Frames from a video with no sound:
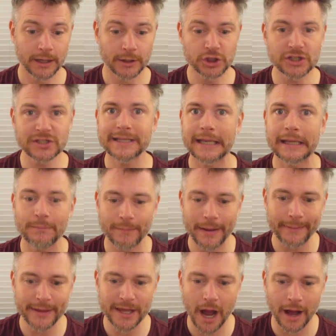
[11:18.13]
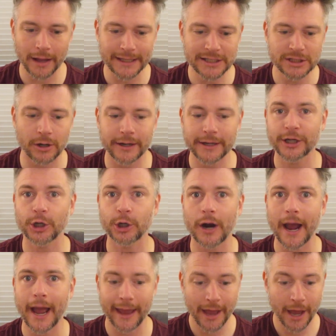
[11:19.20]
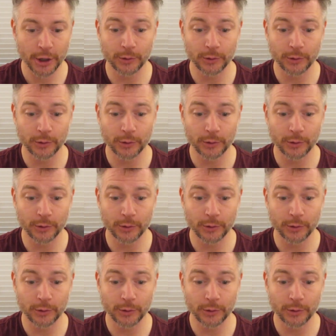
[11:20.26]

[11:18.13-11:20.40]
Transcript: Just then, baby Ollie started to cry.